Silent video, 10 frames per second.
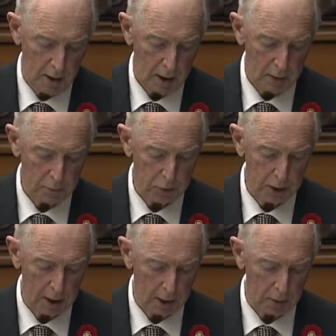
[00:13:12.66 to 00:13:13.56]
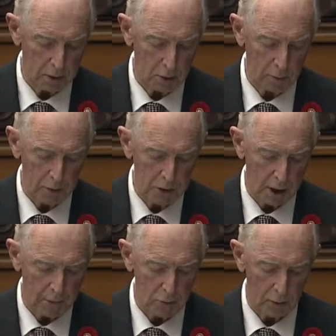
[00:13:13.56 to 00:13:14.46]
As pointed out numerous
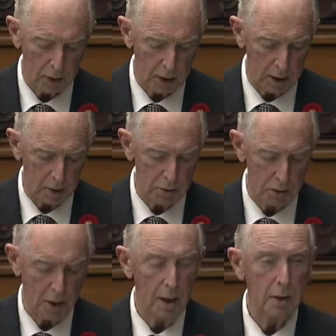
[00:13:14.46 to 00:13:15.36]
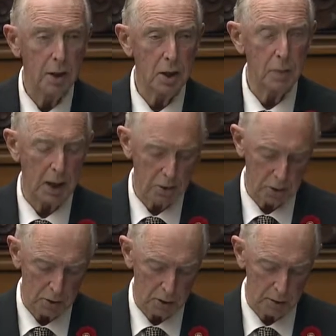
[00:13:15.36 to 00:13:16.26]
times over the years, these
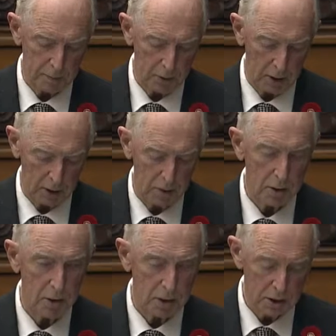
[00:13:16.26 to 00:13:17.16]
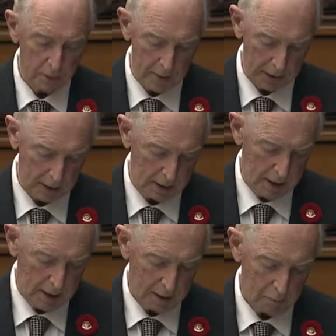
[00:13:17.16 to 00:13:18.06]
patients experience systemic
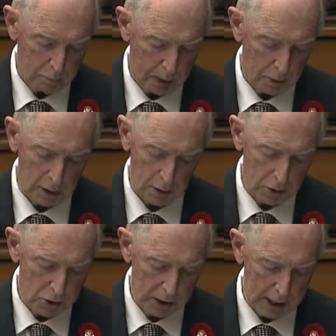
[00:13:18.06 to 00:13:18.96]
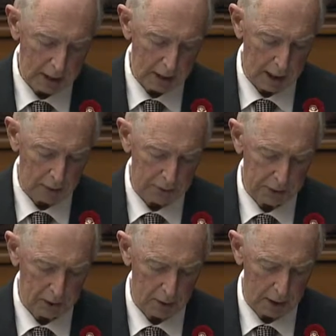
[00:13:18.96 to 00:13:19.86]
barriers to getting the health
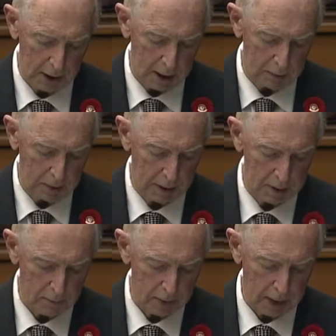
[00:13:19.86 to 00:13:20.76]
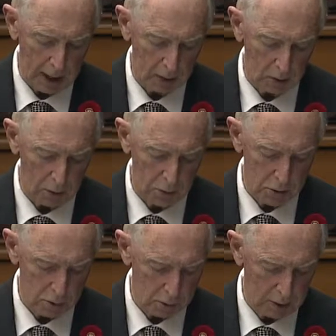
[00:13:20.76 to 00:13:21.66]
care they need because of
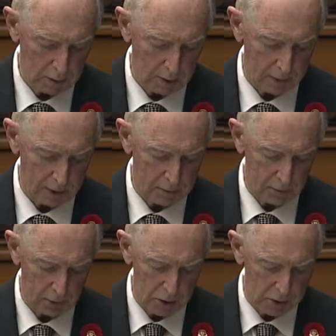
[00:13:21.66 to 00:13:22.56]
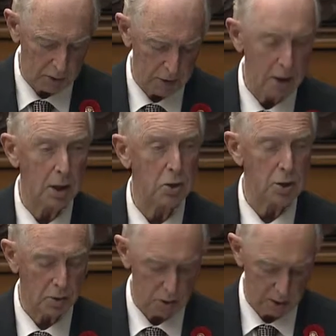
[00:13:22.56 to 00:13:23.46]
diagnosis and treatment of these very serious
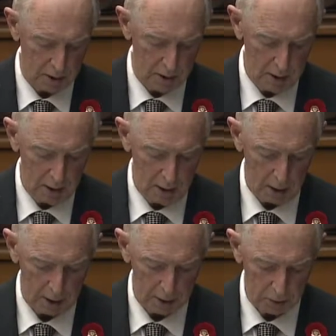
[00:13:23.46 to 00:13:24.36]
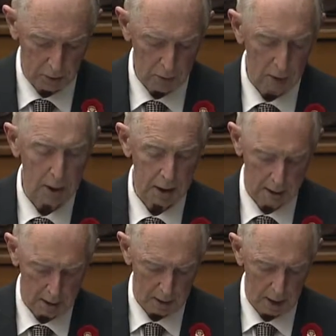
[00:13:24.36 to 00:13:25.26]
conditions are currently
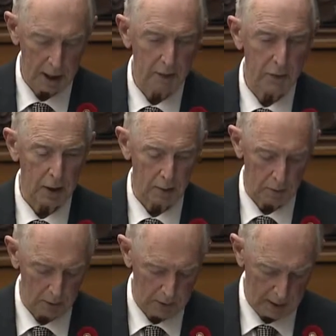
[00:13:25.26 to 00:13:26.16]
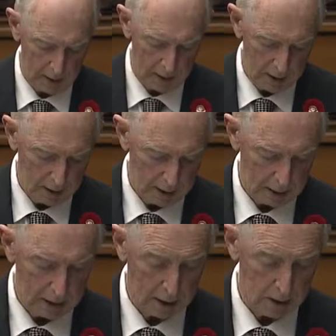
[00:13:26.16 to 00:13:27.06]
unavailable
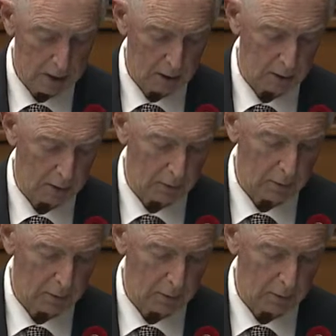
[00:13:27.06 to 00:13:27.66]
in Ontario.